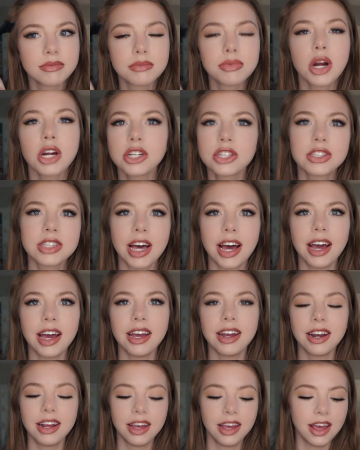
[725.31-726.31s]
brush
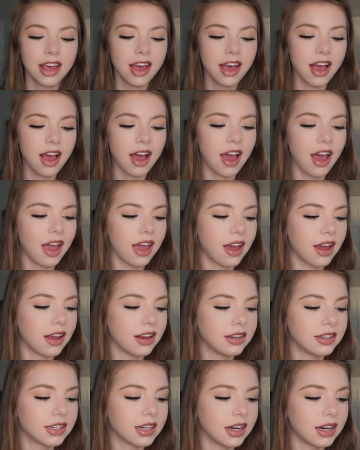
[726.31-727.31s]
side
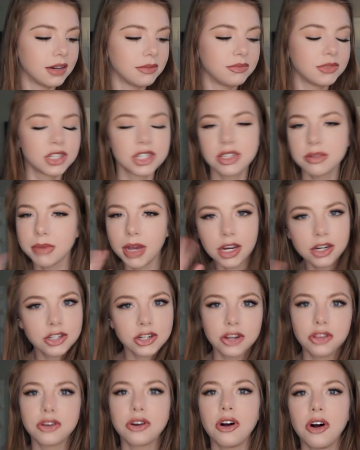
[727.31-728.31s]
and just make
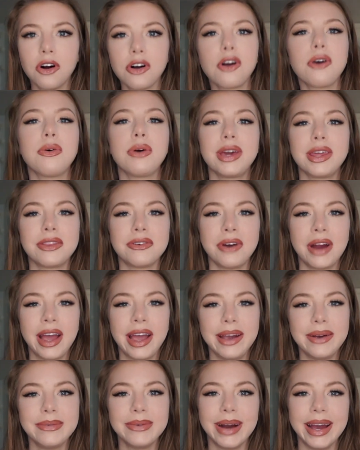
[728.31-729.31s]
sure they're all going the
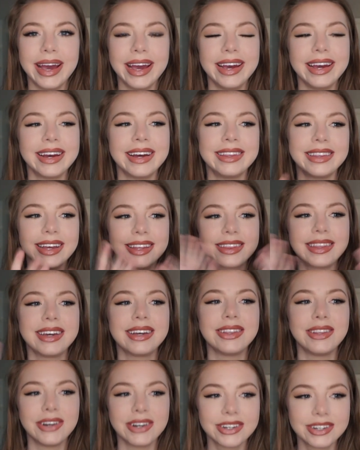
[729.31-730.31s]
right way and that
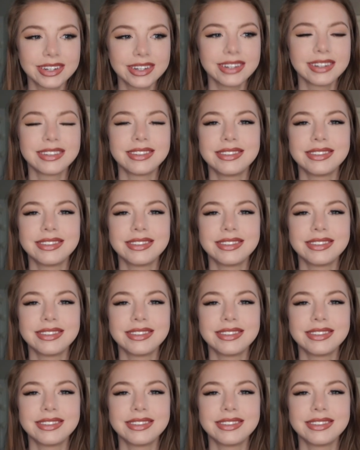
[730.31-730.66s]
they look